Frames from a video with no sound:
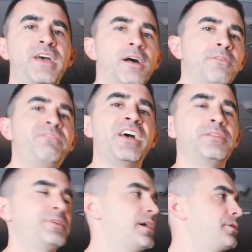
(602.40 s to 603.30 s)

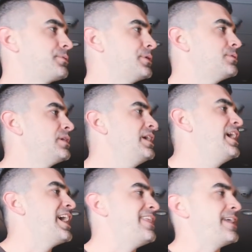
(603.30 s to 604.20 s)
follow through,
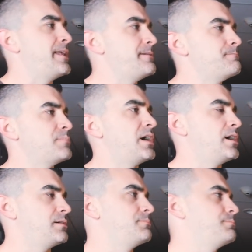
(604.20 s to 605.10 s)
and then
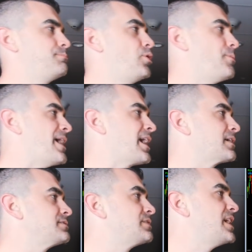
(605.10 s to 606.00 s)
pull back.
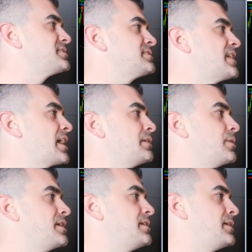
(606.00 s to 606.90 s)
So that's exactly
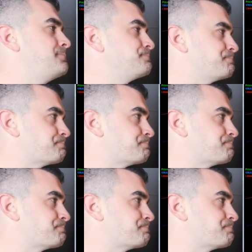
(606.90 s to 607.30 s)
what I did.